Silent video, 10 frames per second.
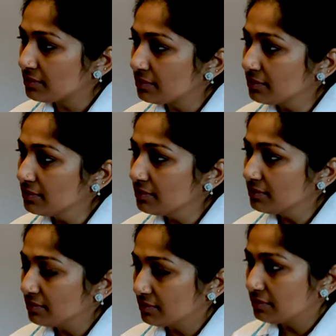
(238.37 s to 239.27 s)

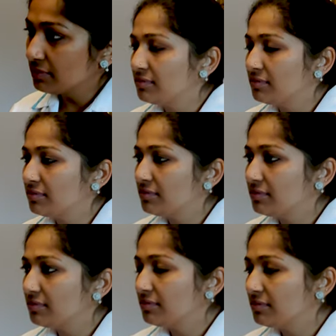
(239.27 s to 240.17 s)

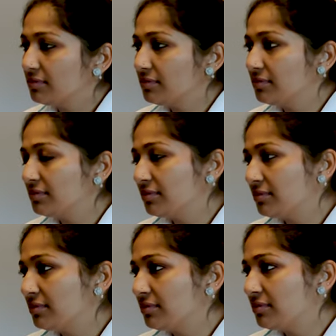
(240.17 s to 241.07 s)

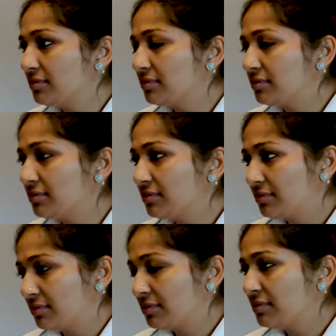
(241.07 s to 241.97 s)

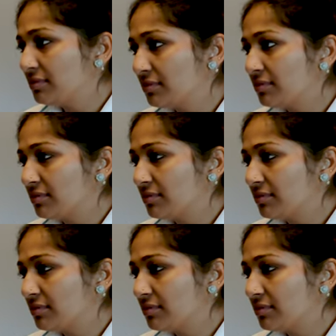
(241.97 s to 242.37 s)
(silent)